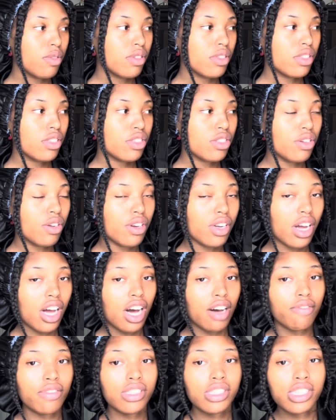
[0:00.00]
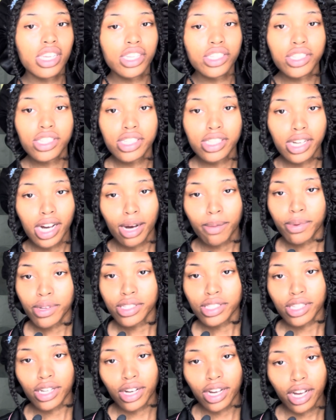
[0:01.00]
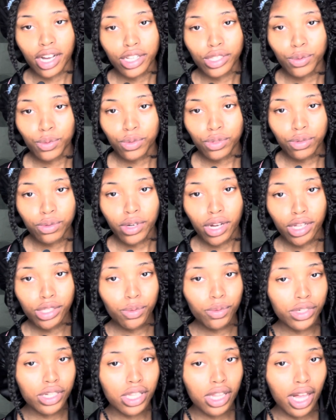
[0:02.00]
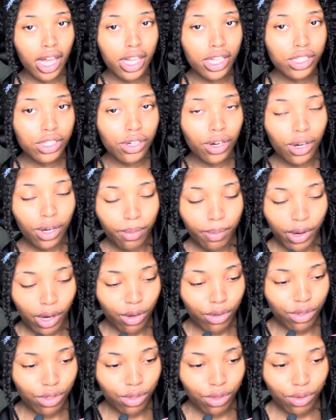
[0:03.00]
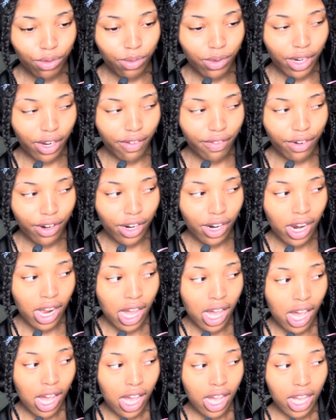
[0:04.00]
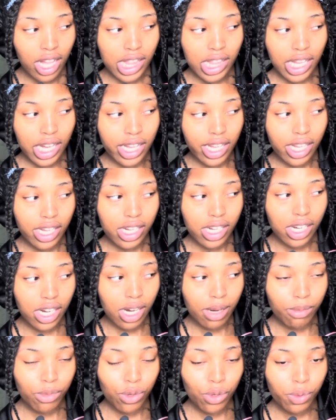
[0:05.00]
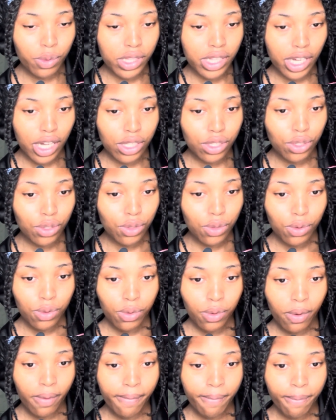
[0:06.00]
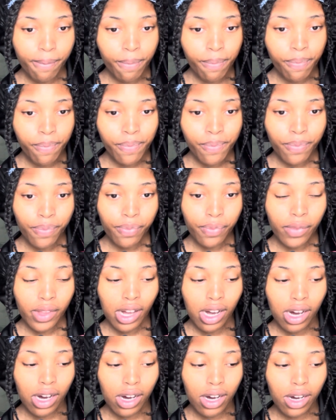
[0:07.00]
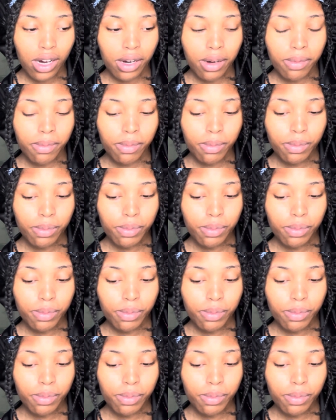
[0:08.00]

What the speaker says: certain conversation topics that you guys want to like talk about, do whatever, like I'm cool with that too. I